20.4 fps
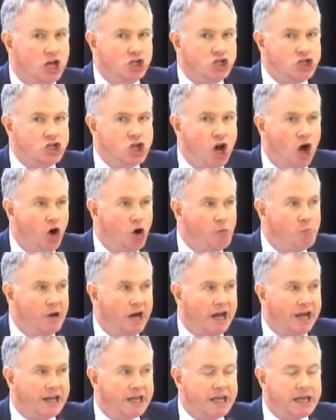
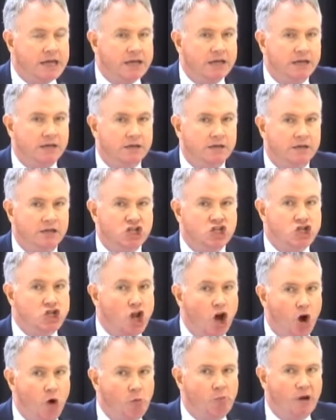Nobody,
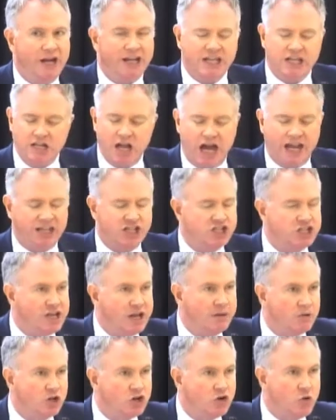not a
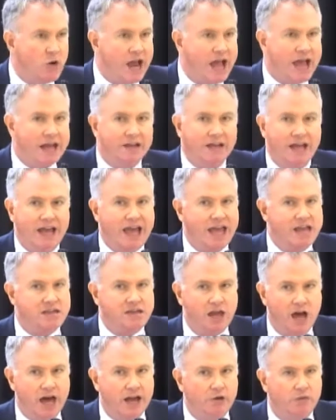Democrat
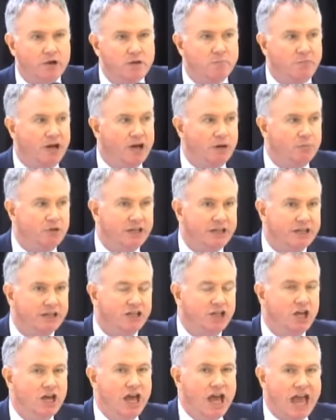and not a
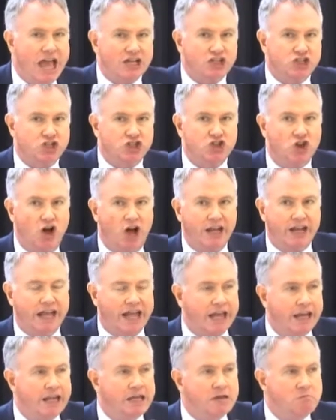Republican, has sought
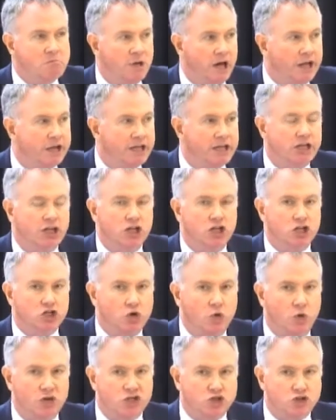any money
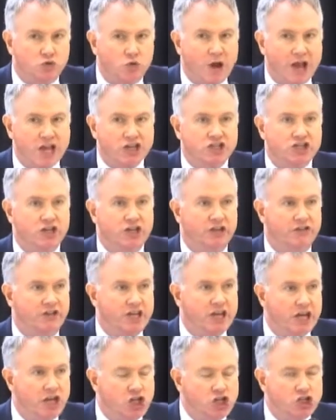to address
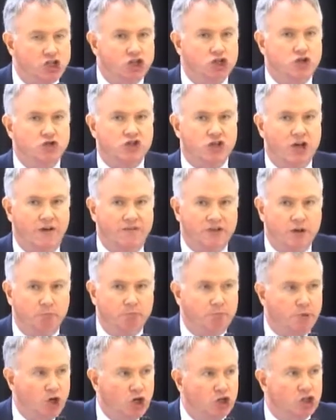the issues of the
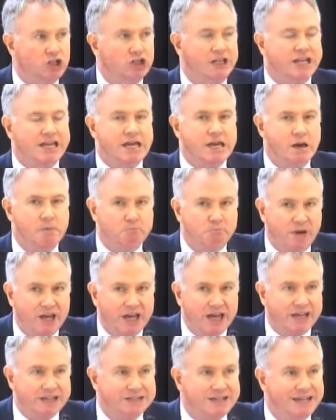Berkeley
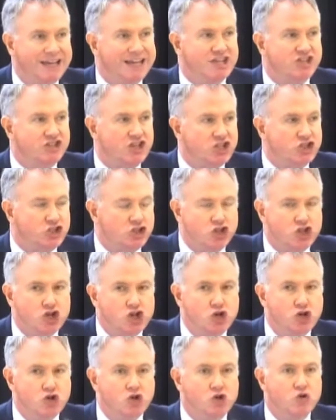pit since
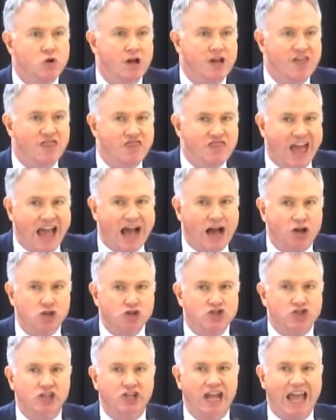
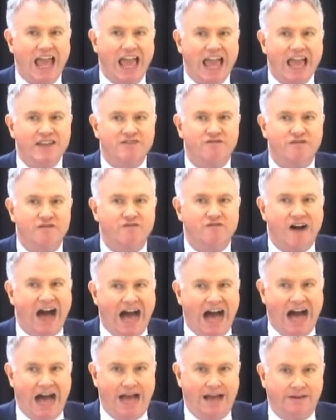
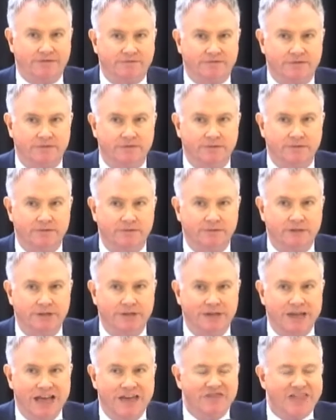2005.
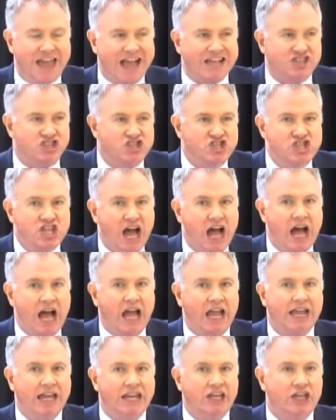That's
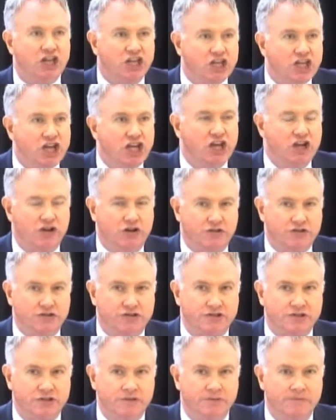9
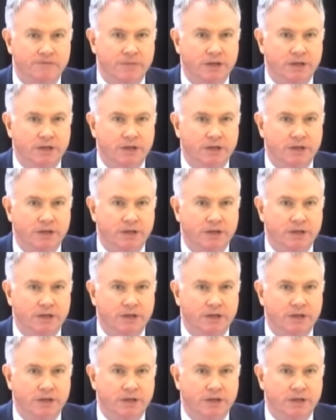years.